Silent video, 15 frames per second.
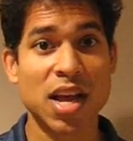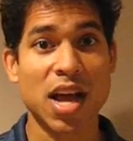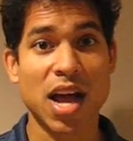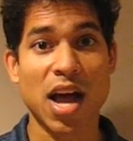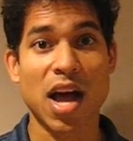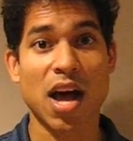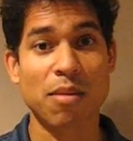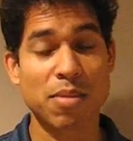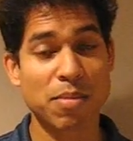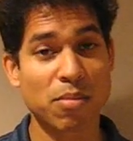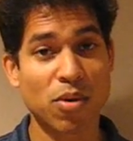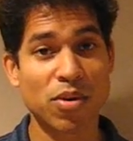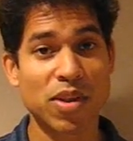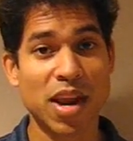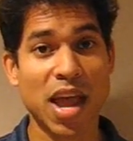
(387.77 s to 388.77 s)
I'll be
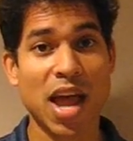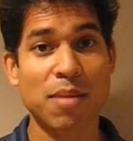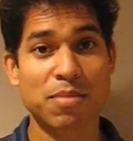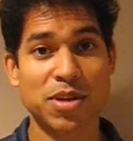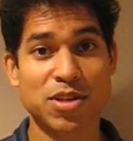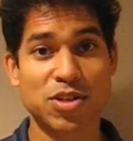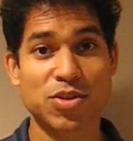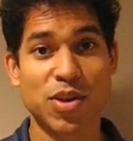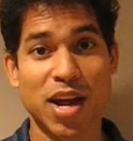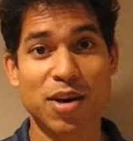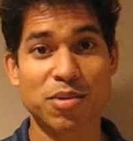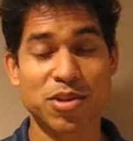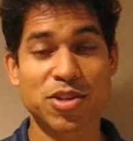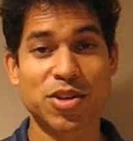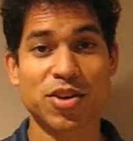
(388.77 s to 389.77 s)
more than happy to try to
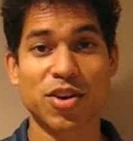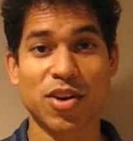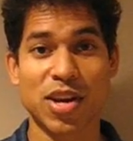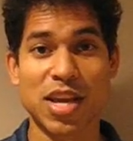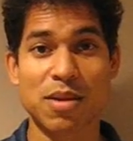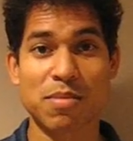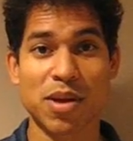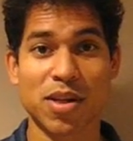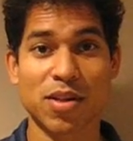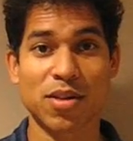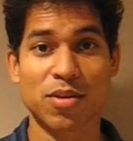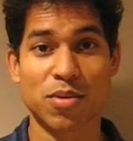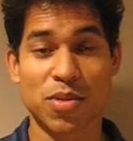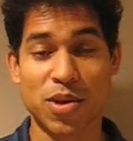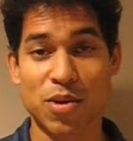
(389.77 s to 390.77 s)
return your email
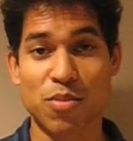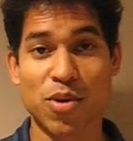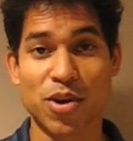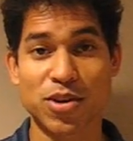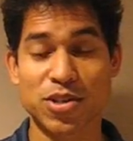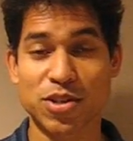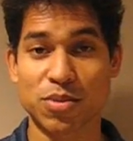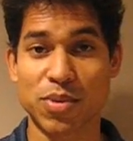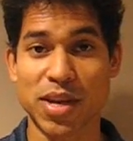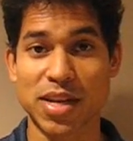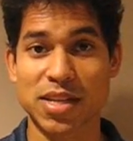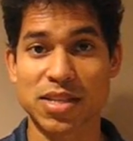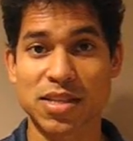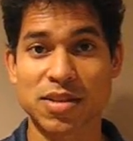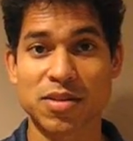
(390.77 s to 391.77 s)
within 1 or 2
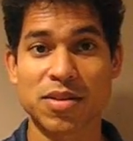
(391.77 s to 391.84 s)
weeks.